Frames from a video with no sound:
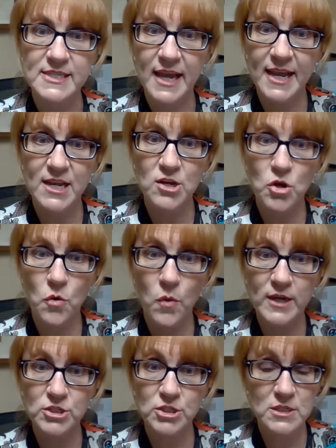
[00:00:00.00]
10
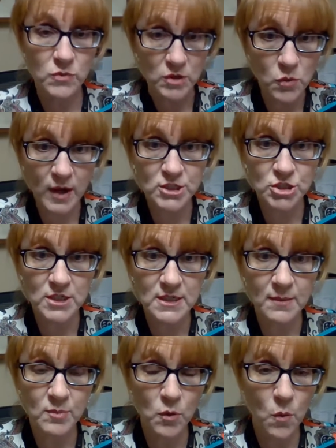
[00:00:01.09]
questions with question
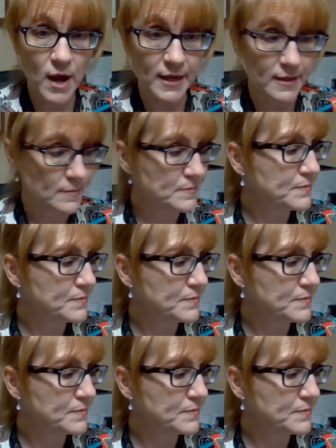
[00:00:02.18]
number 1.